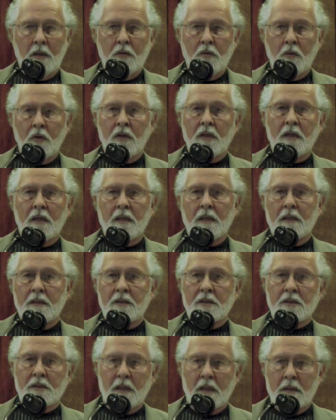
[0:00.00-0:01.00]
the Northern
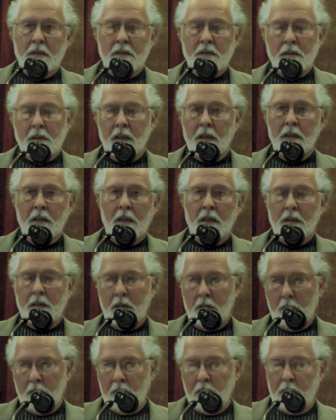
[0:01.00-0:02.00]
and the Southern, Carnatic
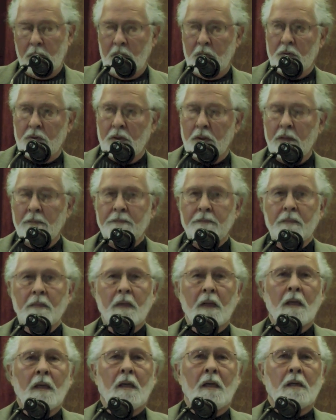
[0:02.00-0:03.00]
and Northern music.
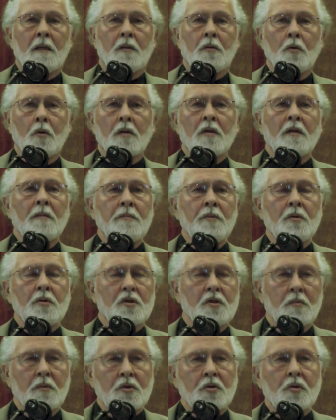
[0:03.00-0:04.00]
The Northern
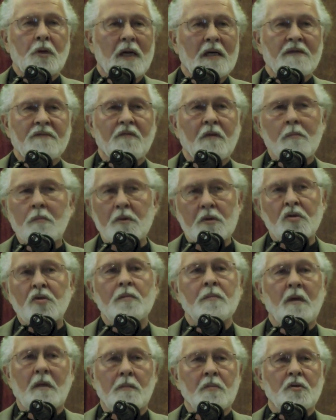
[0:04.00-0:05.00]
music was transformed
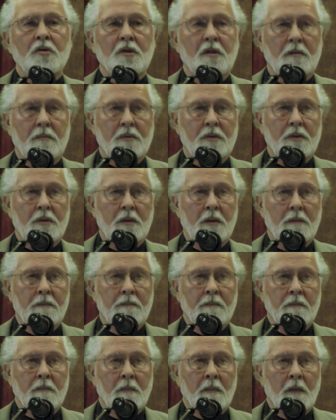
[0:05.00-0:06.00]
mostly by Muslims
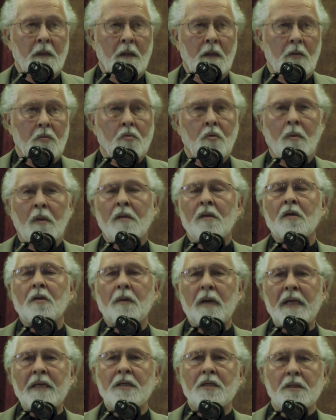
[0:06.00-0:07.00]
into one of
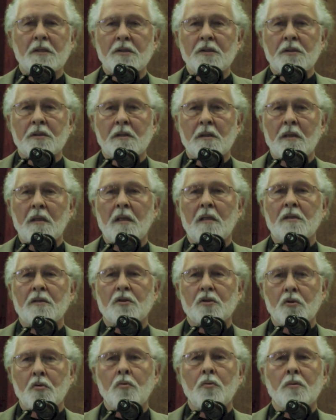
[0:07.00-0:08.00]
the greatest
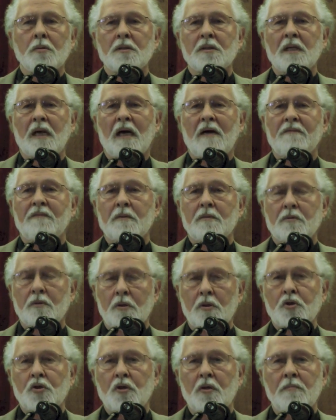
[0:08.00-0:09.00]
schools of
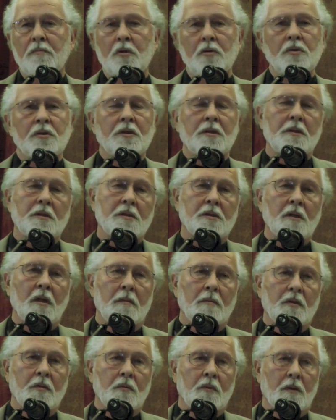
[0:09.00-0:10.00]
traditional music in the
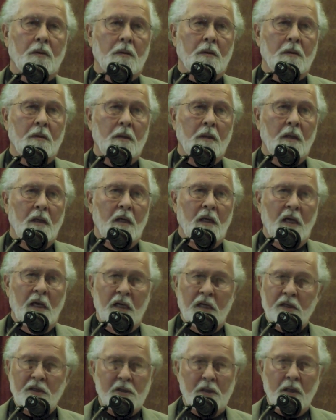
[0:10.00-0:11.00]
Islamic world.
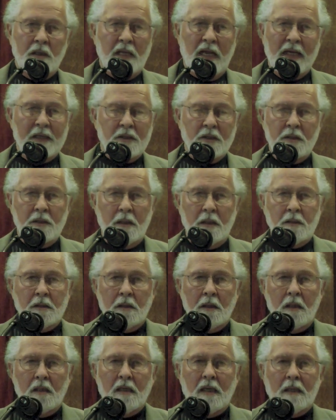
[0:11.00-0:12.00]
It's not
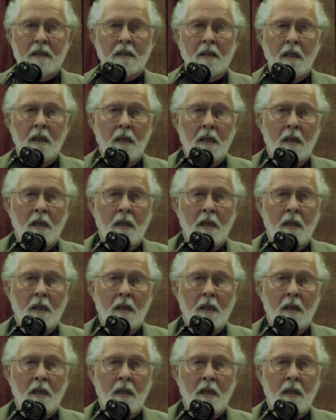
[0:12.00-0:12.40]
accidental that